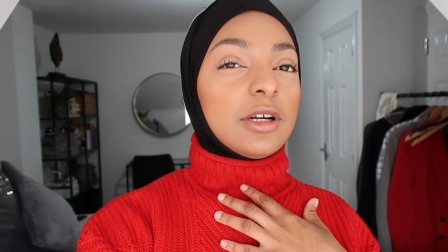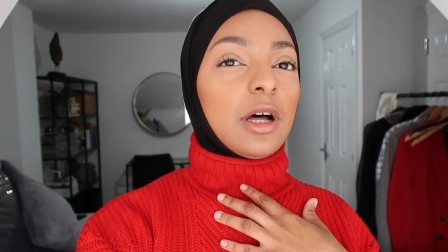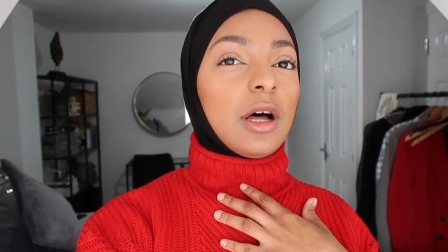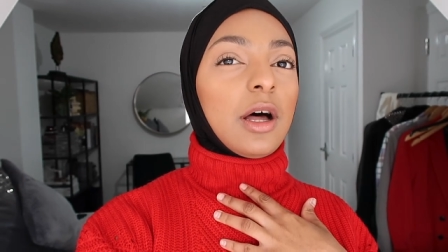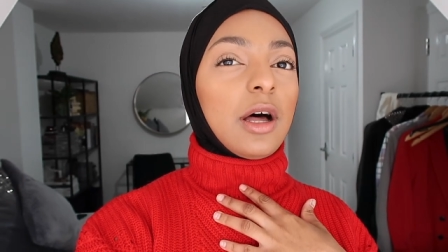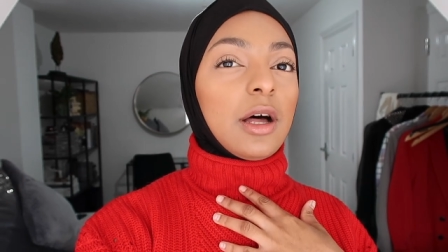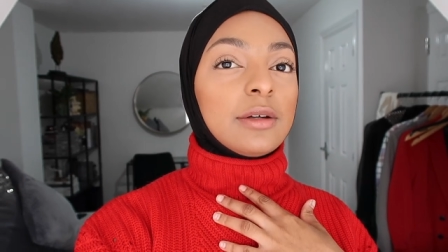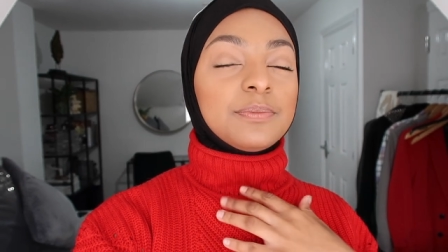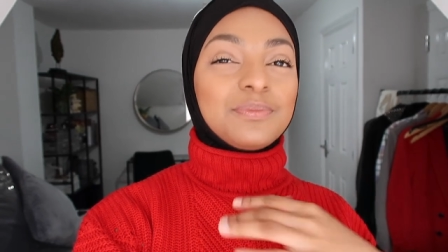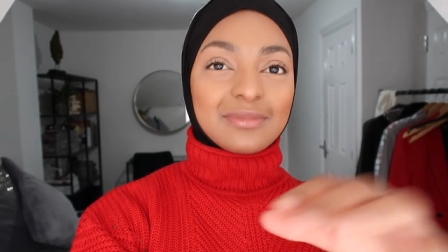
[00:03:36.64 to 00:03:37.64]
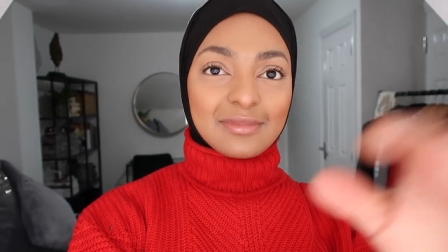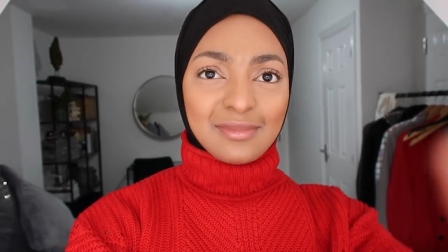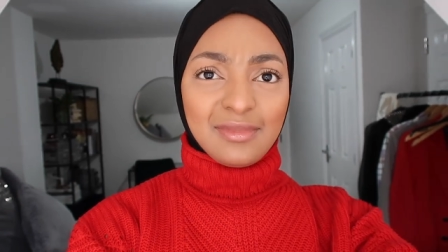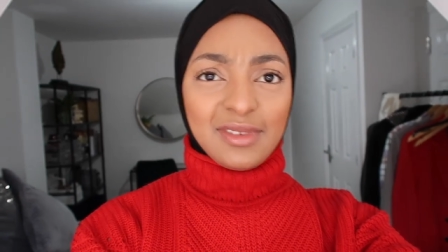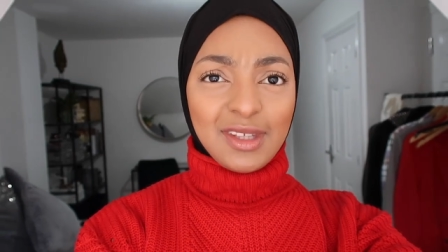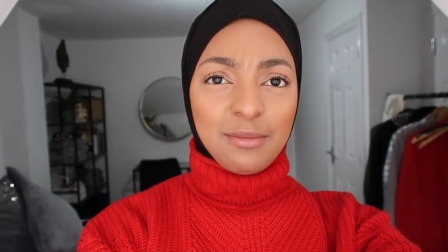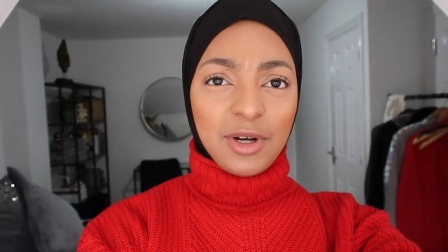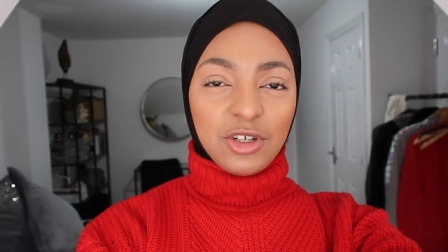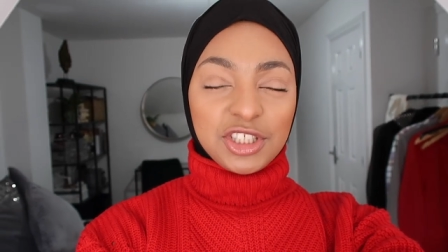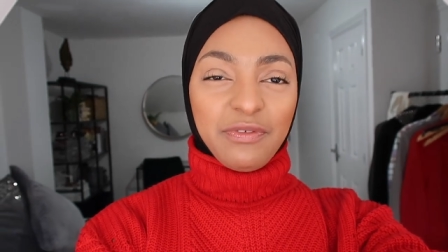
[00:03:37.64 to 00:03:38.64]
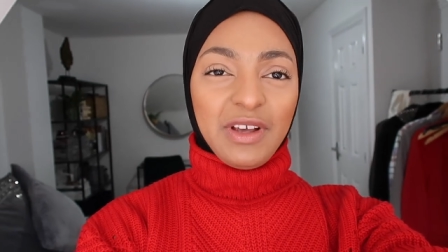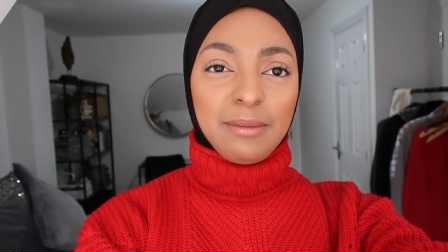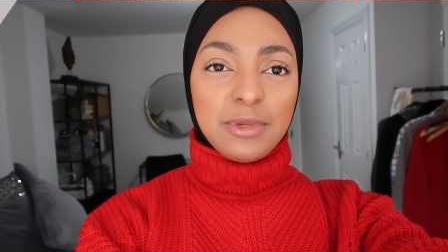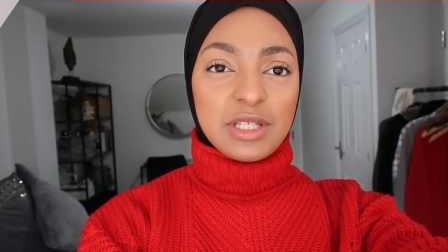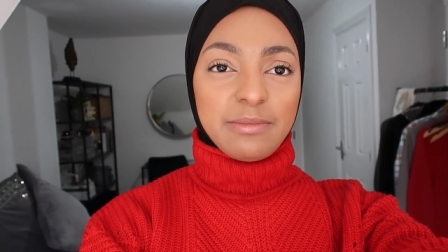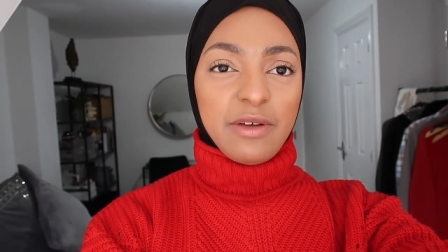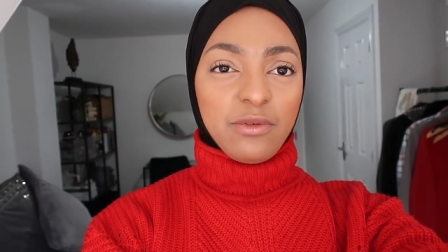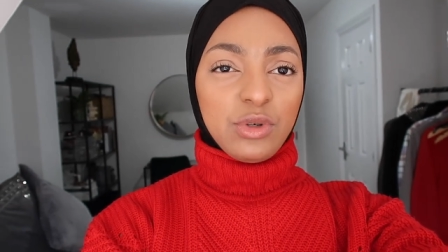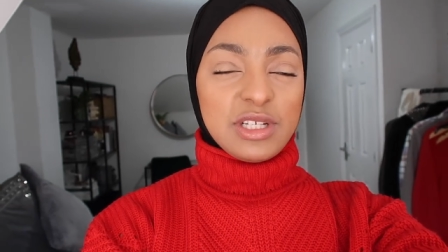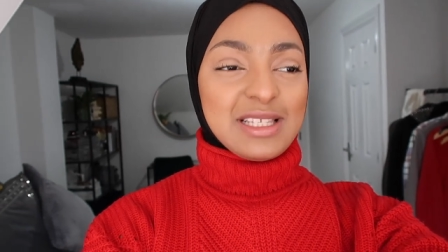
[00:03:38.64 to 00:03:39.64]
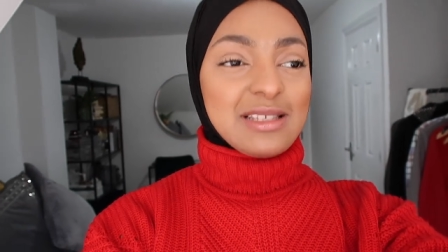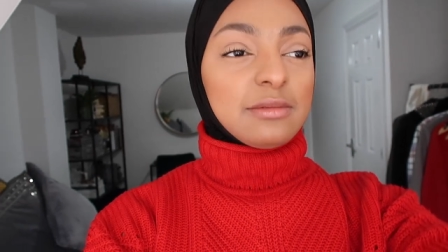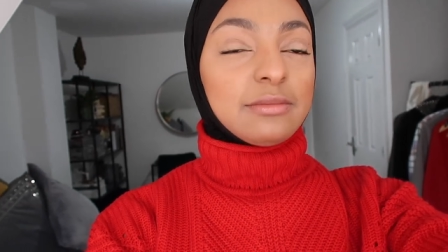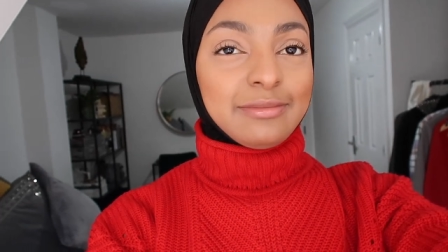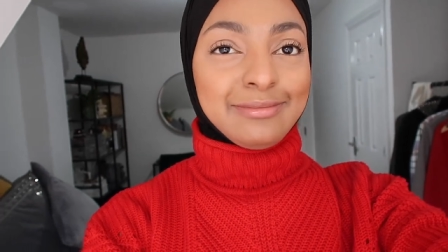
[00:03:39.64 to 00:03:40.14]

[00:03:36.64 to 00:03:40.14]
Oh, oh my gosh, I think I'm losing my voice.